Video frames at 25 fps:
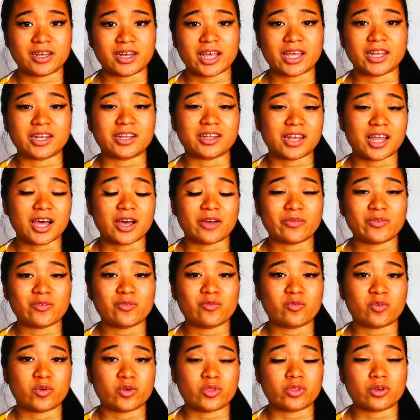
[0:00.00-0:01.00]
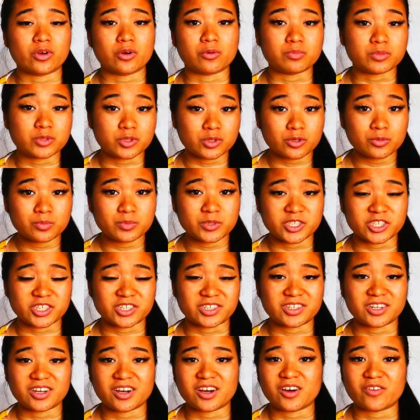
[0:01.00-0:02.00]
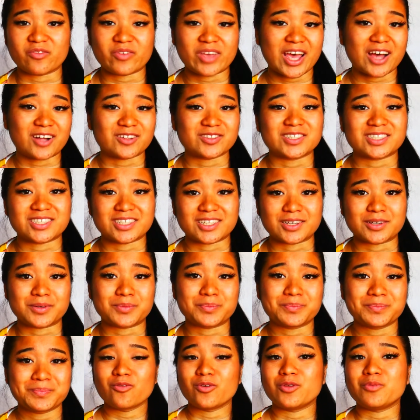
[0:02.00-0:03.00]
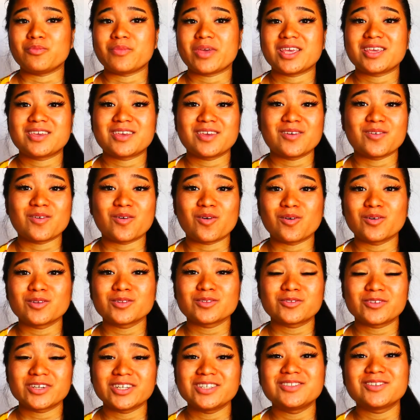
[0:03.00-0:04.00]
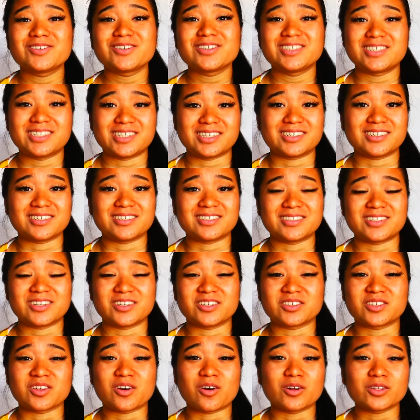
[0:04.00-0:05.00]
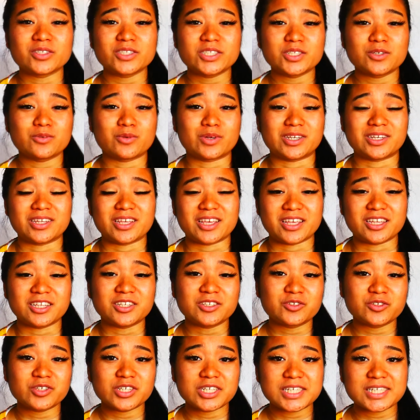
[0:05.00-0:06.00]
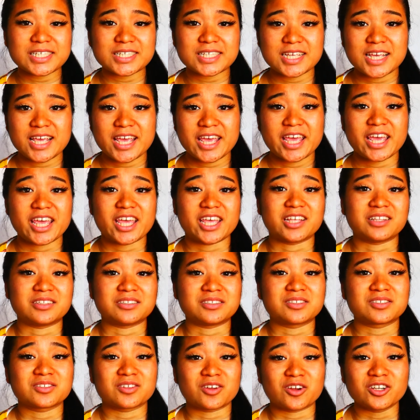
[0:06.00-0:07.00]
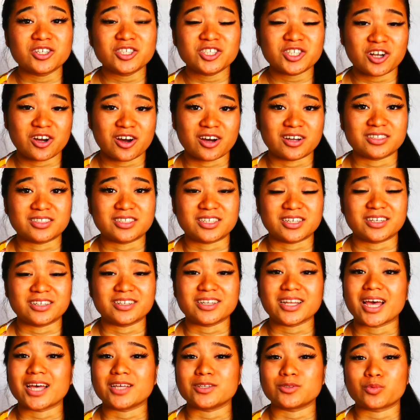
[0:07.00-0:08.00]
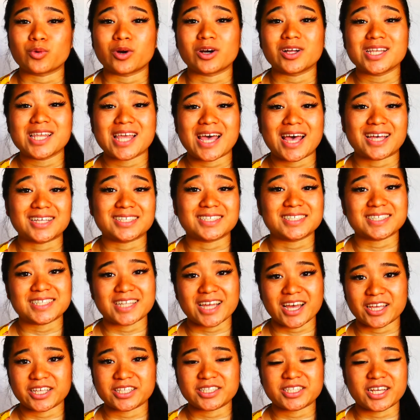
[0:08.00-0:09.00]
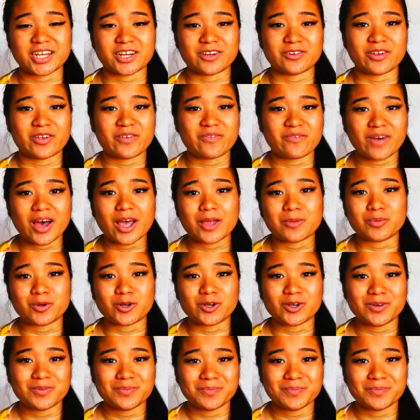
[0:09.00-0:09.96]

and allowing for the absorption of calcium. When making whole grain tortillas, there is also an increase in starch content as well as dietary fiber.